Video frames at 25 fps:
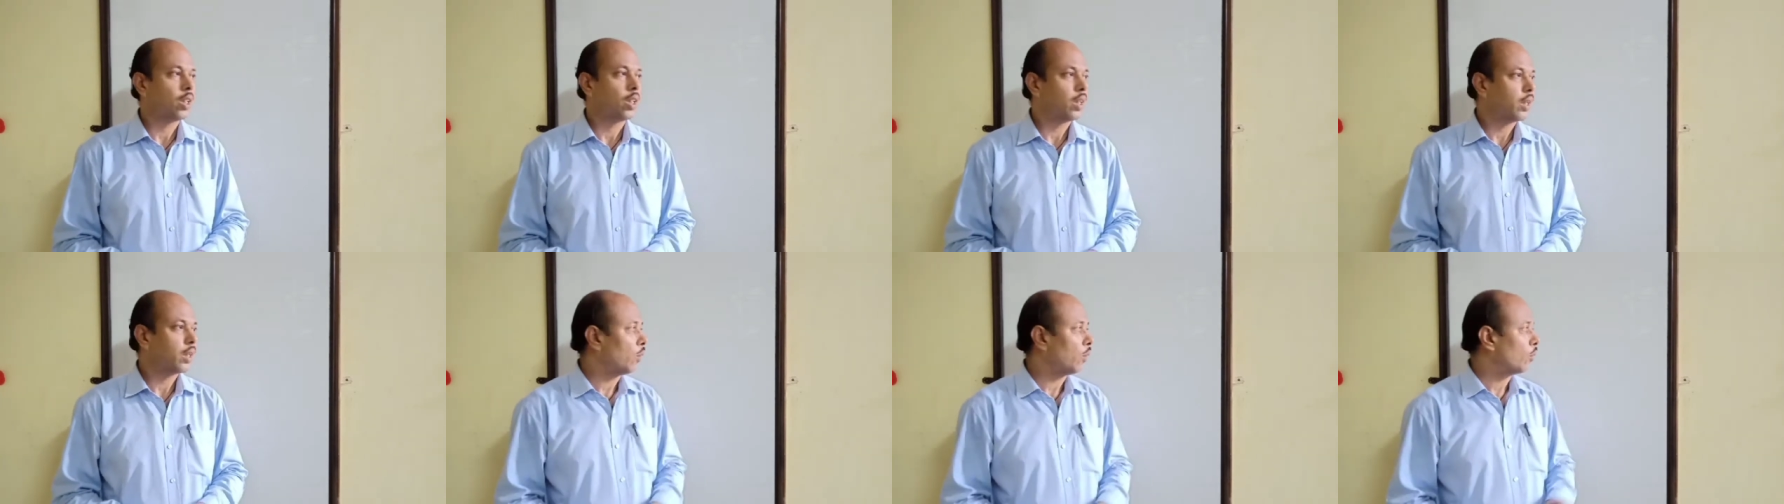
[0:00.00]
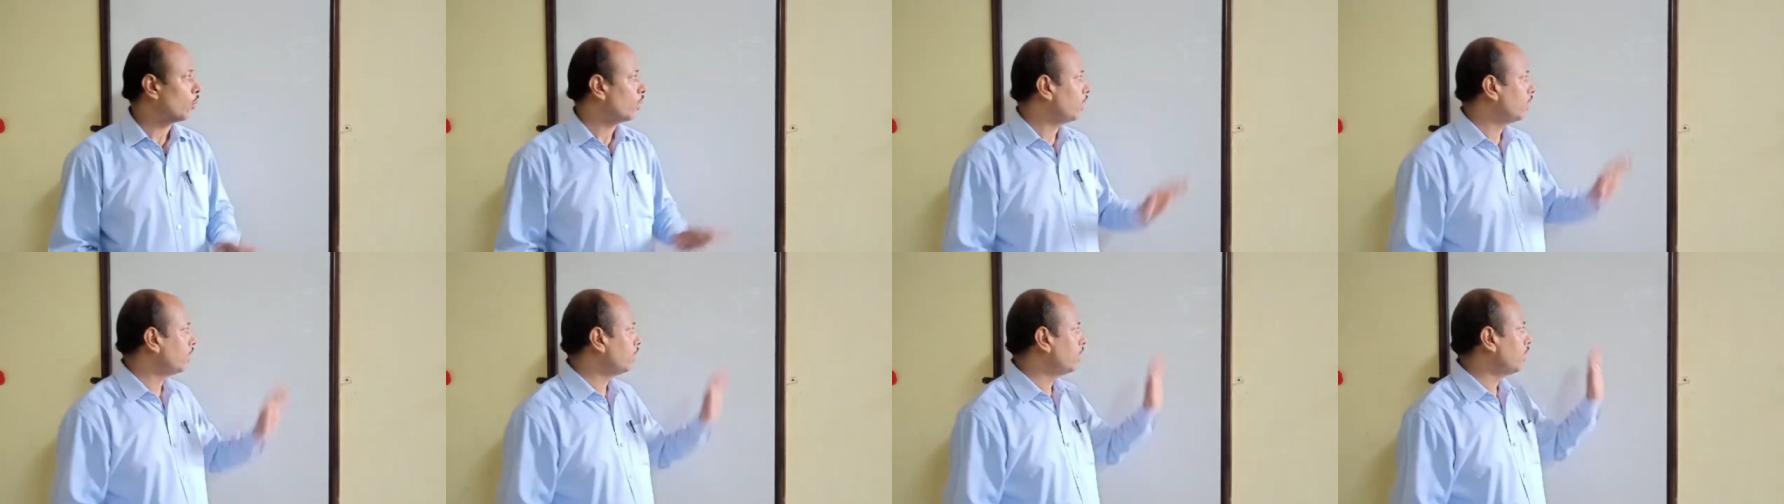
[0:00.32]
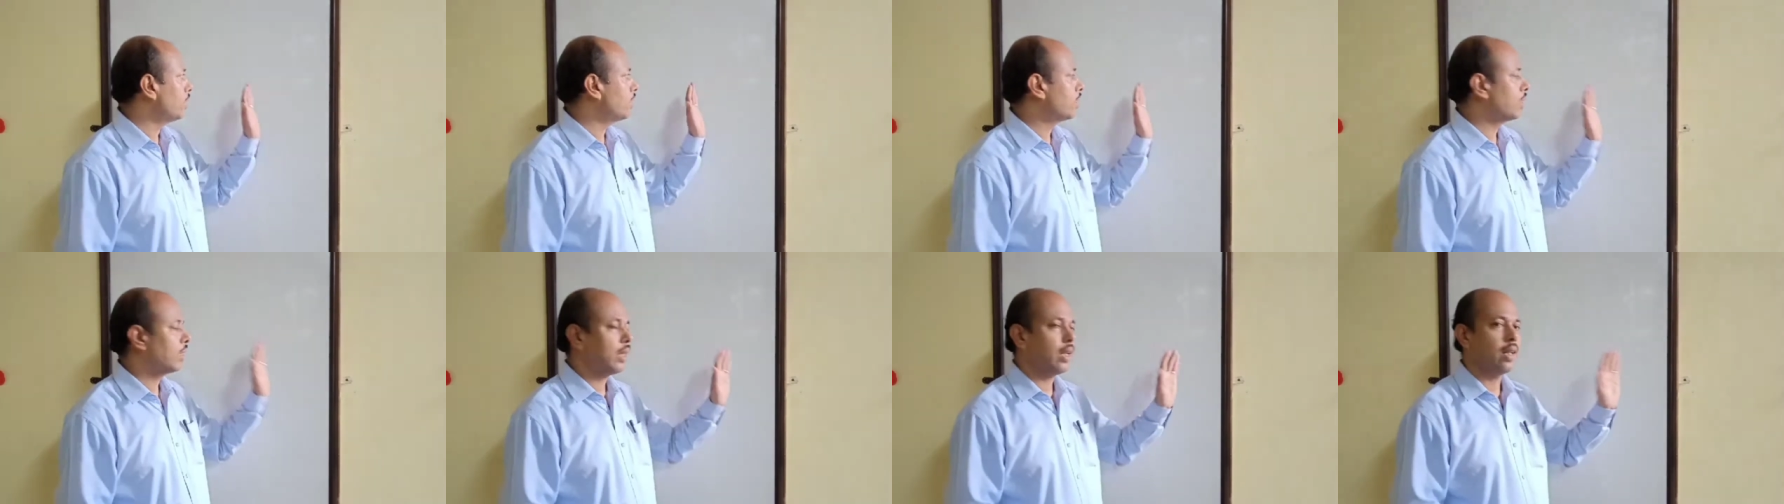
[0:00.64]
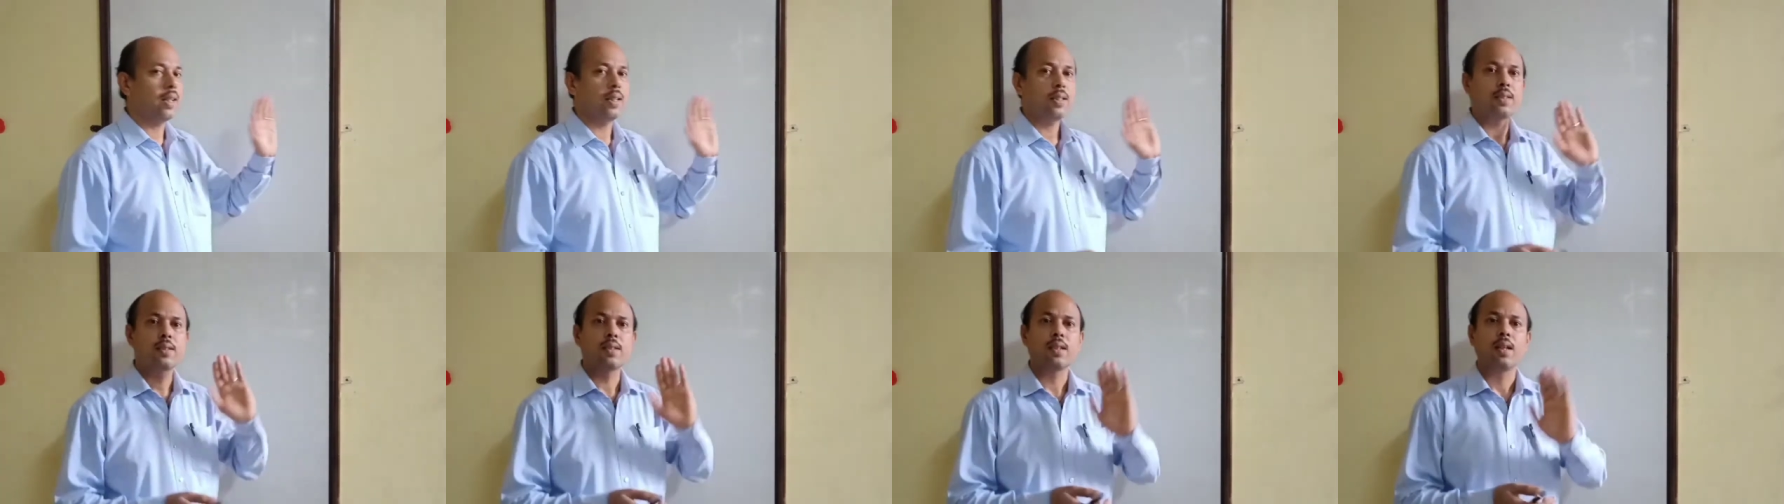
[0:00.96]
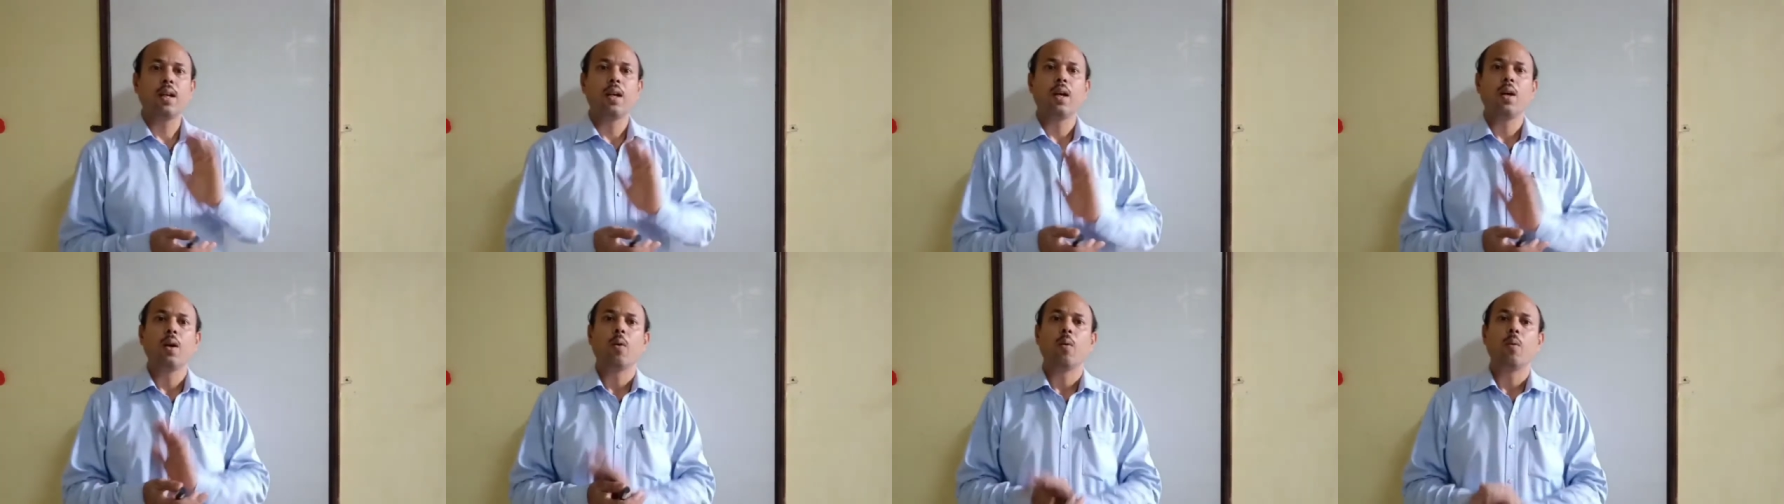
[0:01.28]
Now in this class
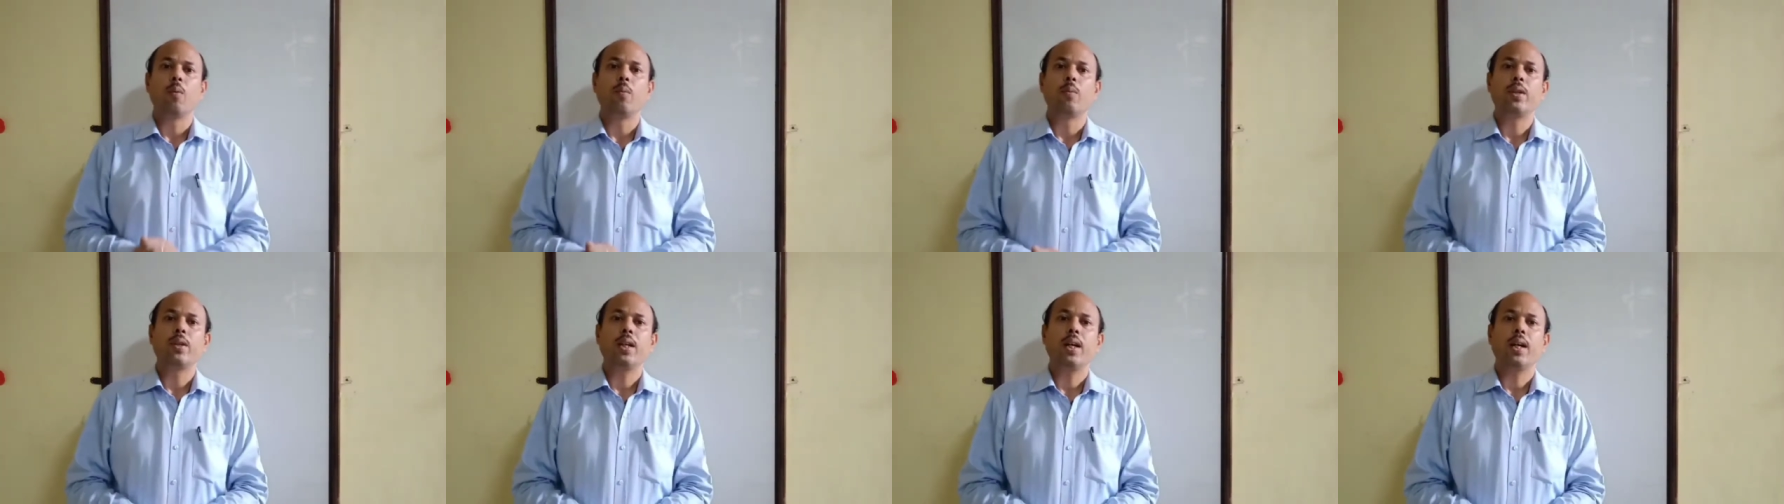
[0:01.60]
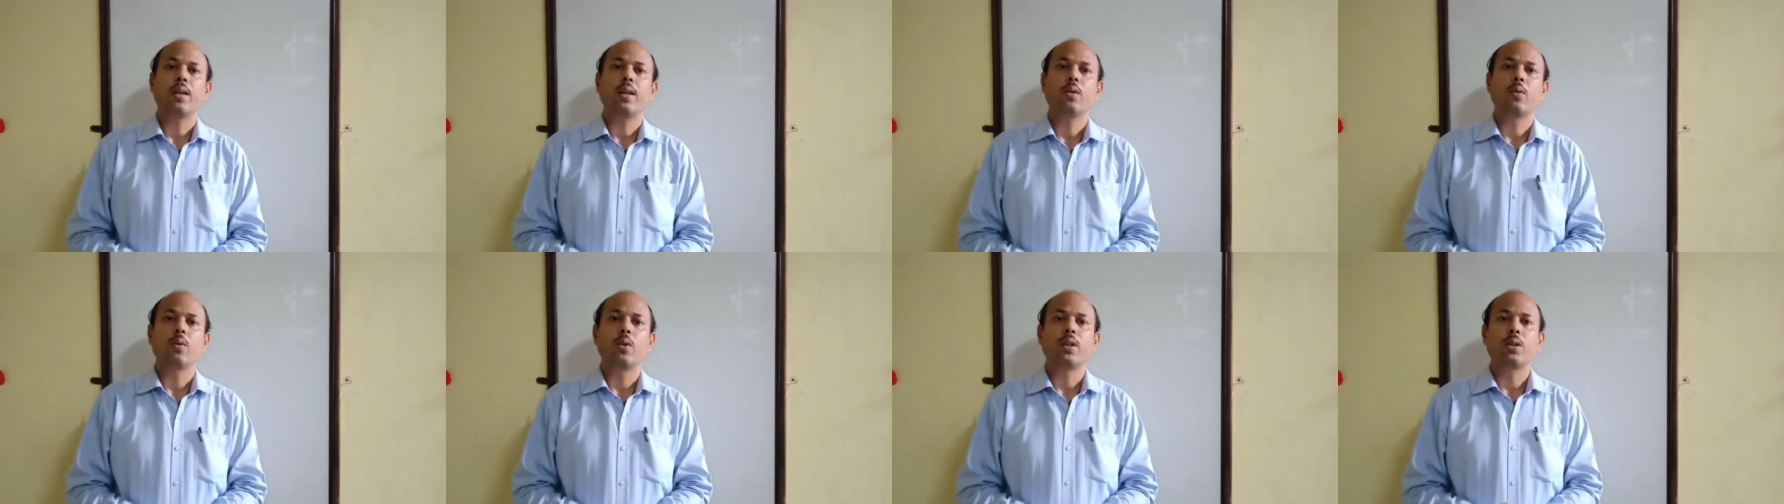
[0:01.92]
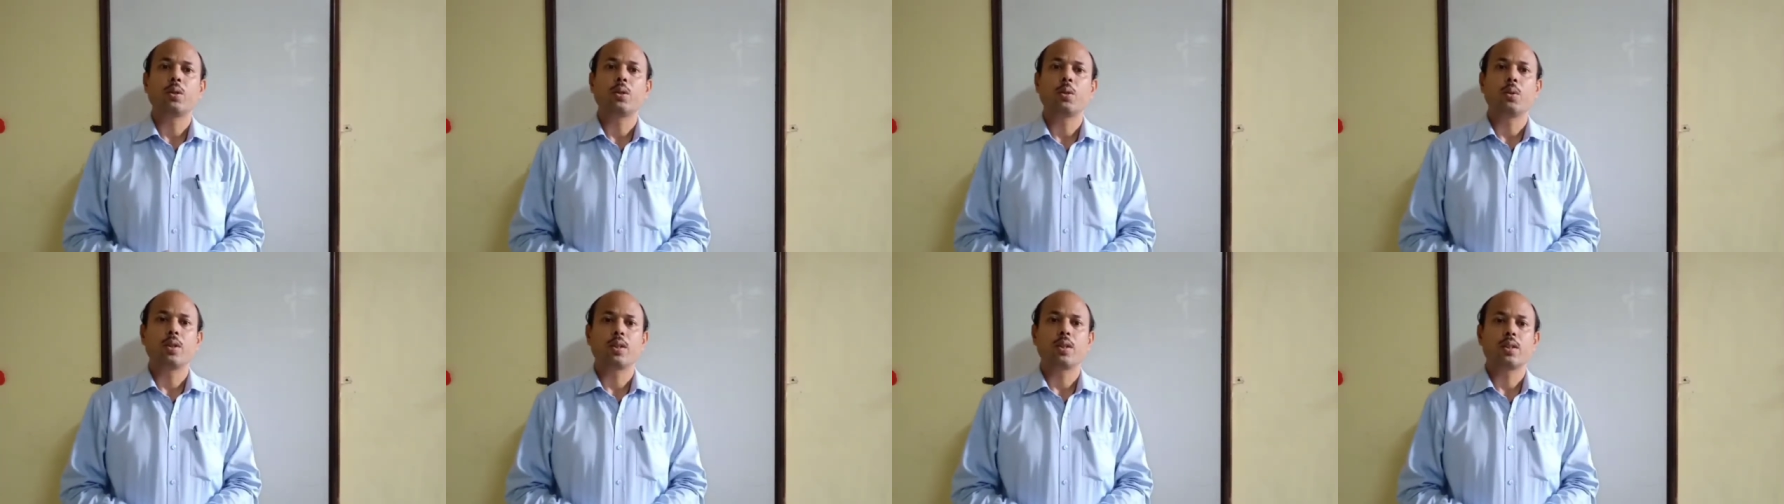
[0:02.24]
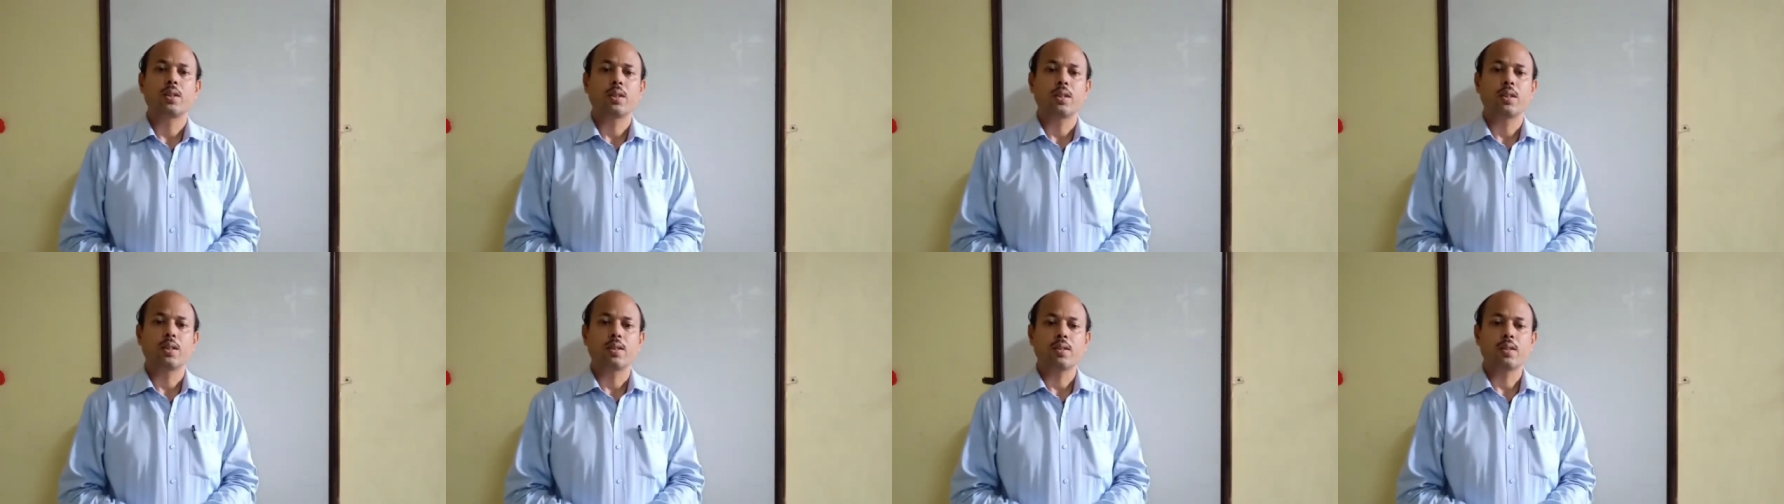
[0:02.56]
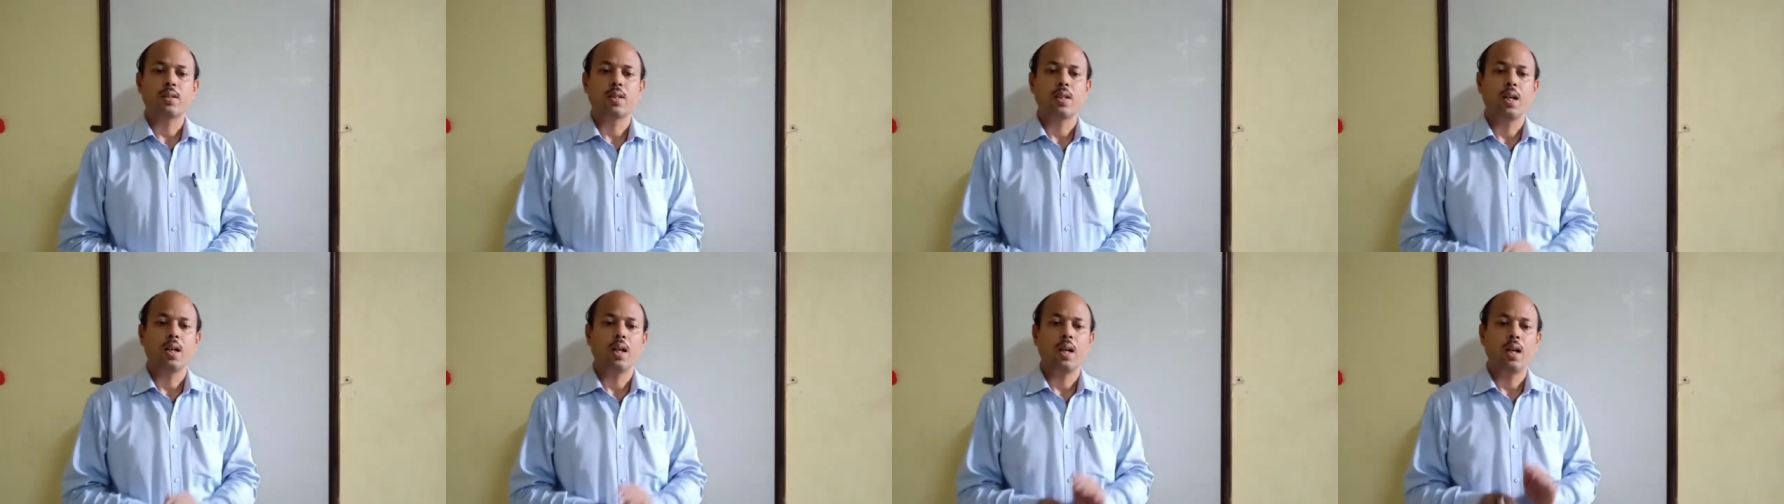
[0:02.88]
we are going to
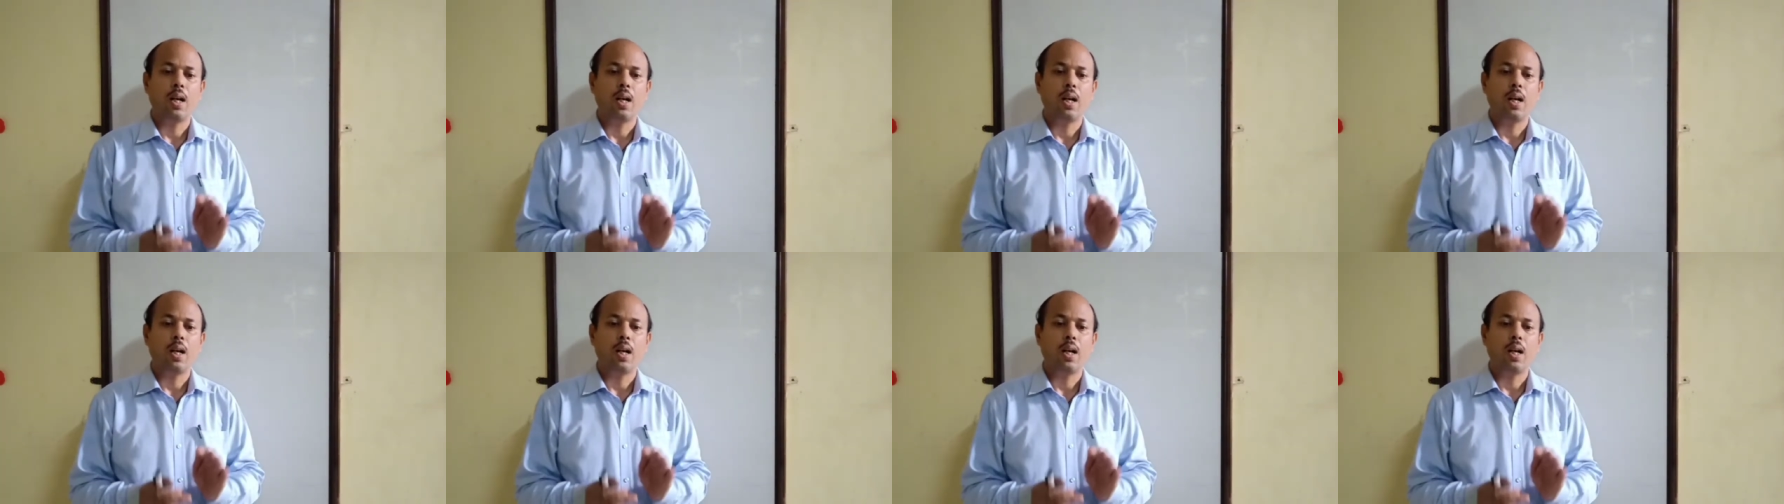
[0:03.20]
discuss